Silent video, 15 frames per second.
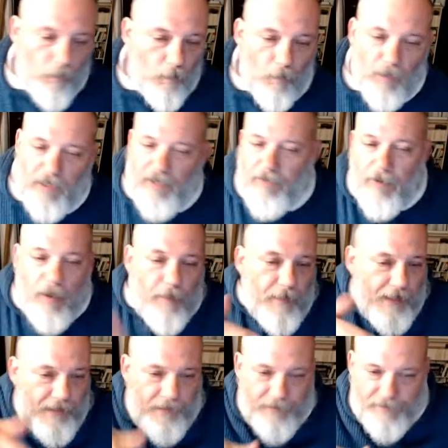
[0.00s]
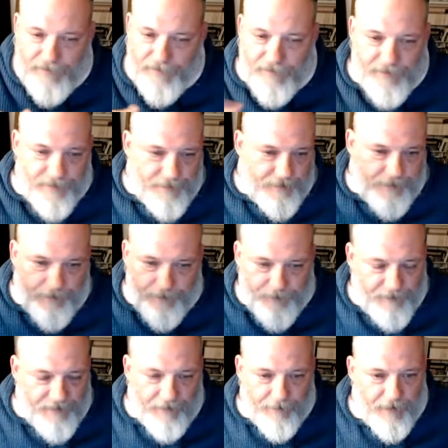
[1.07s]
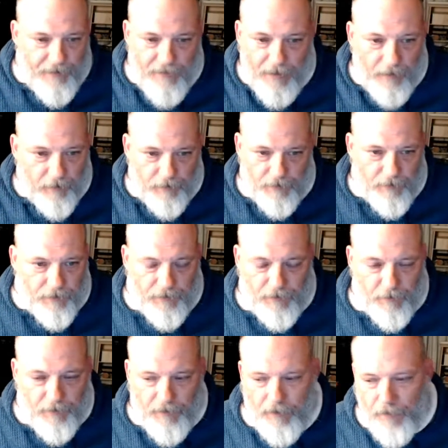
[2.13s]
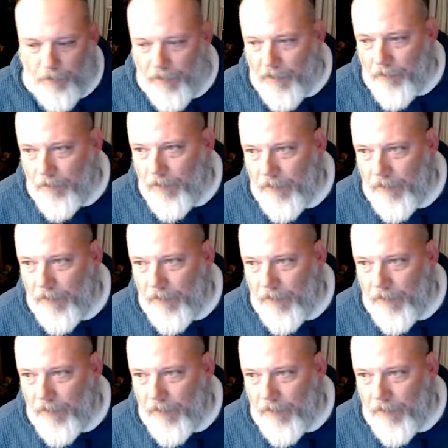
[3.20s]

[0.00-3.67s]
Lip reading: whatever our balance is, it's 70,000 or something that we